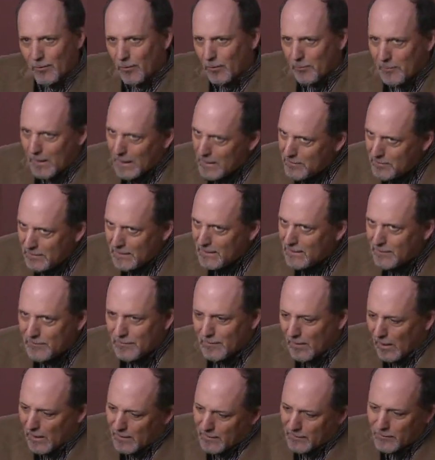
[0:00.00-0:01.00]
or maybe even
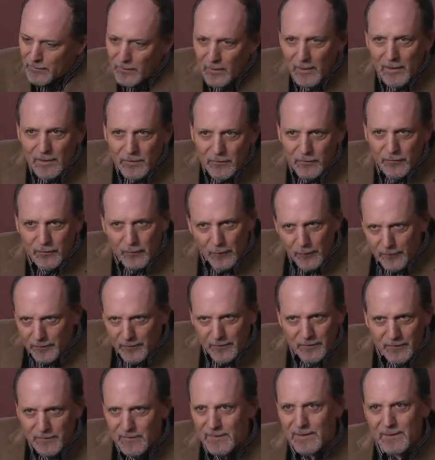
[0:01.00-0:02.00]
on a
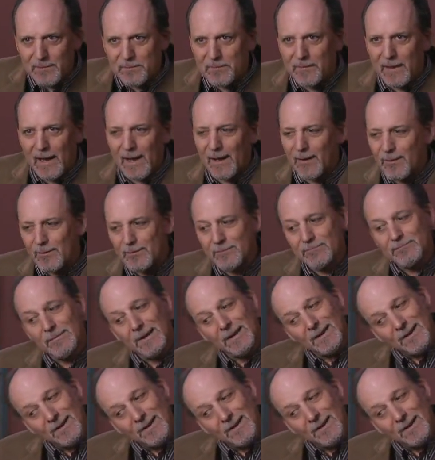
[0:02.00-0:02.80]
surface deep down.